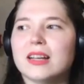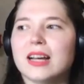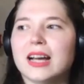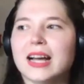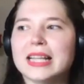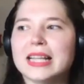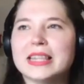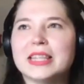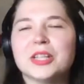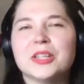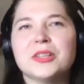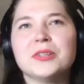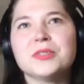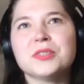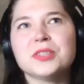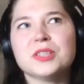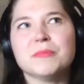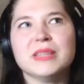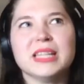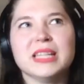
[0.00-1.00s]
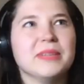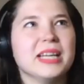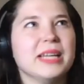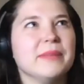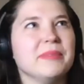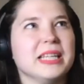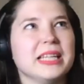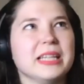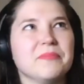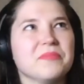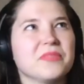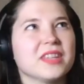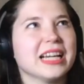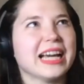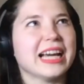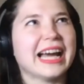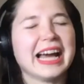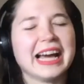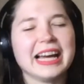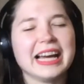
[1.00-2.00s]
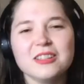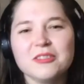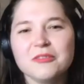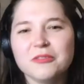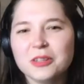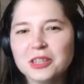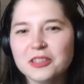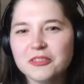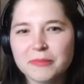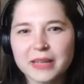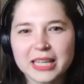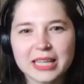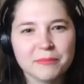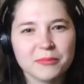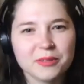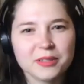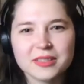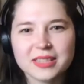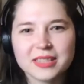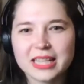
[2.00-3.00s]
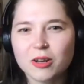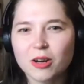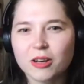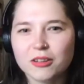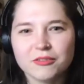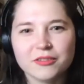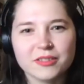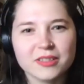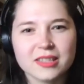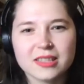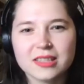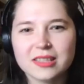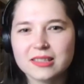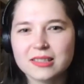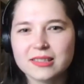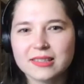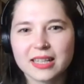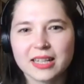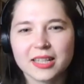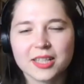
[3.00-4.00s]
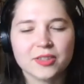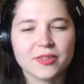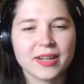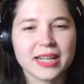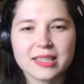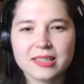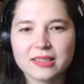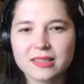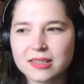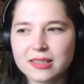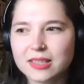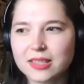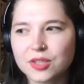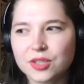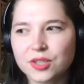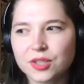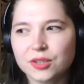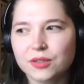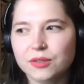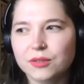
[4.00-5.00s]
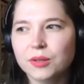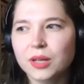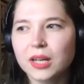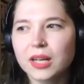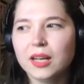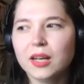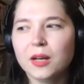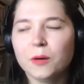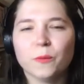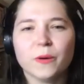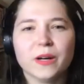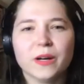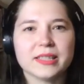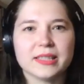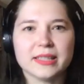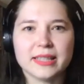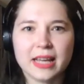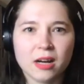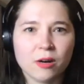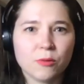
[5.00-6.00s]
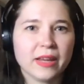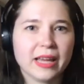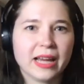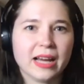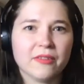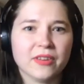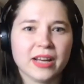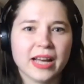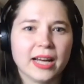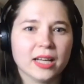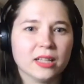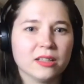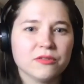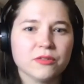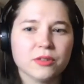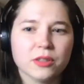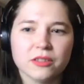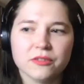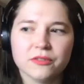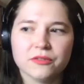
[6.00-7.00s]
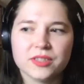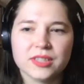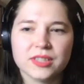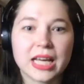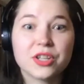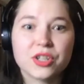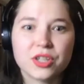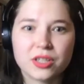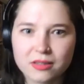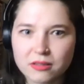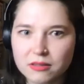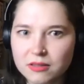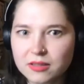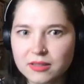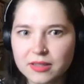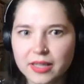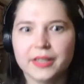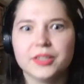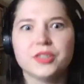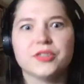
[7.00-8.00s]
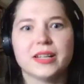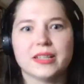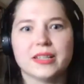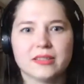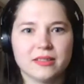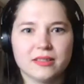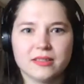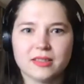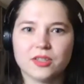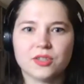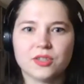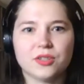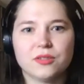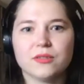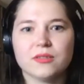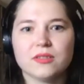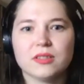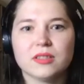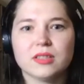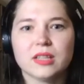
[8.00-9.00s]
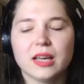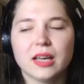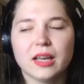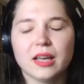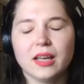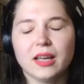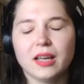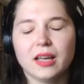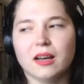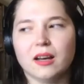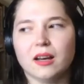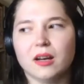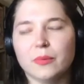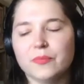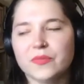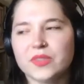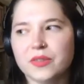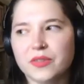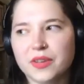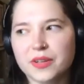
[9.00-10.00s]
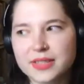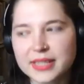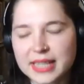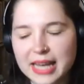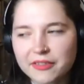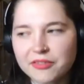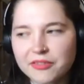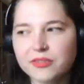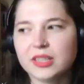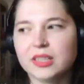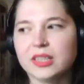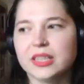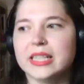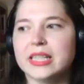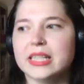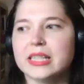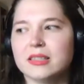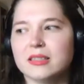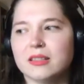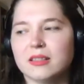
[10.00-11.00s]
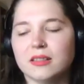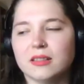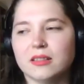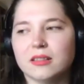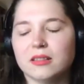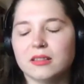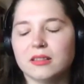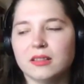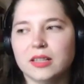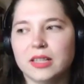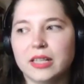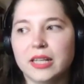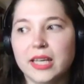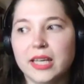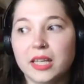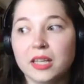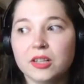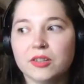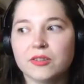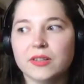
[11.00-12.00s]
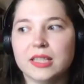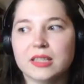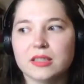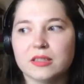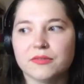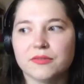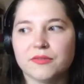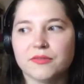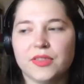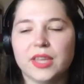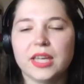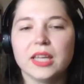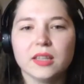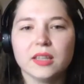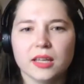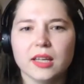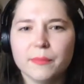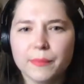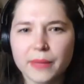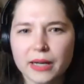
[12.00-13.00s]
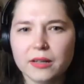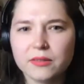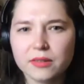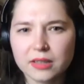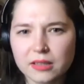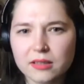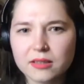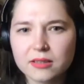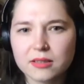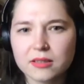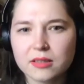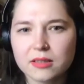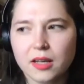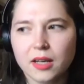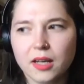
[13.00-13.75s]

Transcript: and there used to be maybe handful of papers at conferences that address this issue, whereas now we have a handful of sessions that address these issues. Um, so there definitely is a, an increase of thinking about this.